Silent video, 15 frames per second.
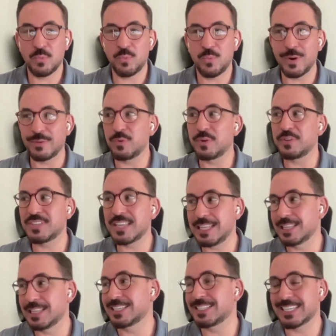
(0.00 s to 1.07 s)

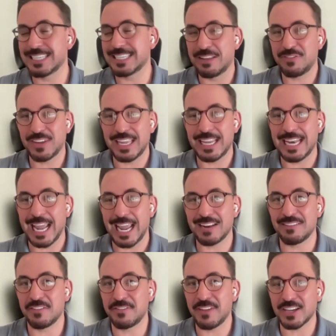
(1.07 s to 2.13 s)
And we've seen the
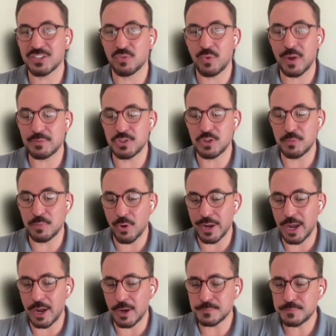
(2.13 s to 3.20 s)
significant negative effects of Web
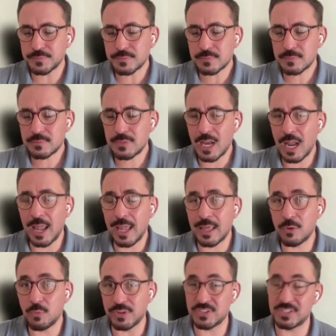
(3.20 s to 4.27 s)
2.0.
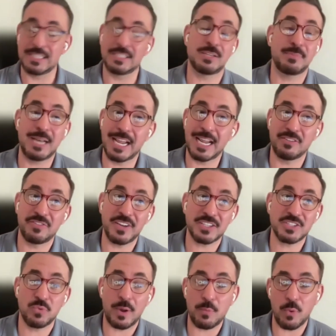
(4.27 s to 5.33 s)
We've seen some
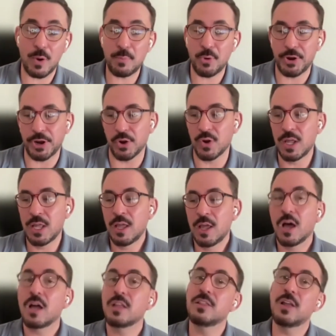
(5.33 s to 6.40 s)
negative effects of Web
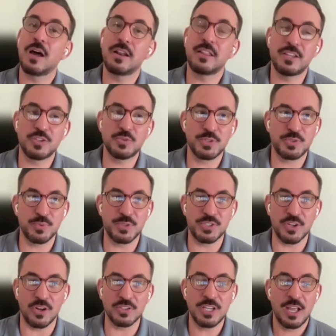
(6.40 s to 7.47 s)
1.0. A lot of
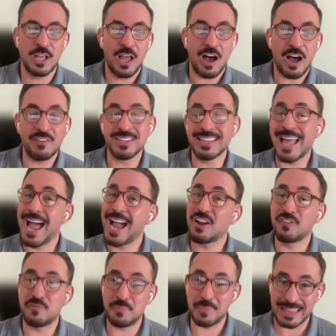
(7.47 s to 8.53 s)
this was the result of a
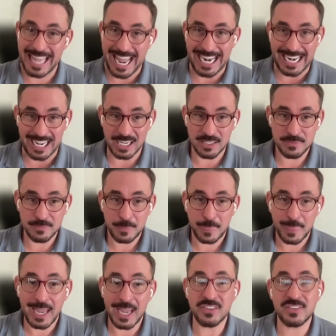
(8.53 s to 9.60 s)
lack of planning.
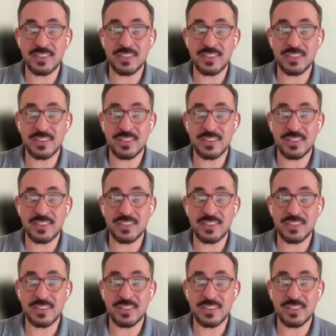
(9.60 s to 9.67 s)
